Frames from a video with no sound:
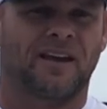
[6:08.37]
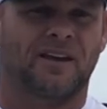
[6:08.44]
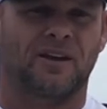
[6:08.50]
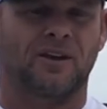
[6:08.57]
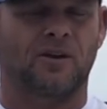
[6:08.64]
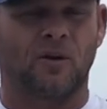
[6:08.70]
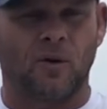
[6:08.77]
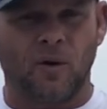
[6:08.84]

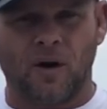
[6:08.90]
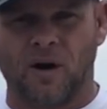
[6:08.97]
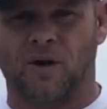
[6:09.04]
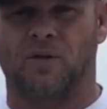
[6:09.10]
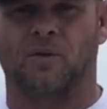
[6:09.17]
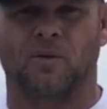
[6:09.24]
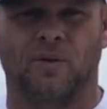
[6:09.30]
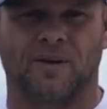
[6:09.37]
No
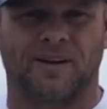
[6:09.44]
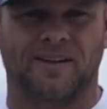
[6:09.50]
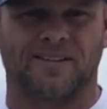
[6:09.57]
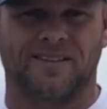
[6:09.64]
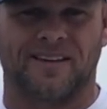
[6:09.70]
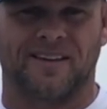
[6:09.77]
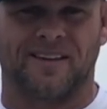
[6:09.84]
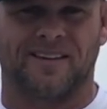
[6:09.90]
other one
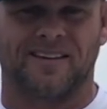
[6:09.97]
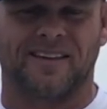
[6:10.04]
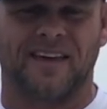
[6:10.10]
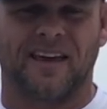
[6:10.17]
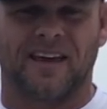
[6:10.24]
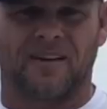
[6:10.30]
exists.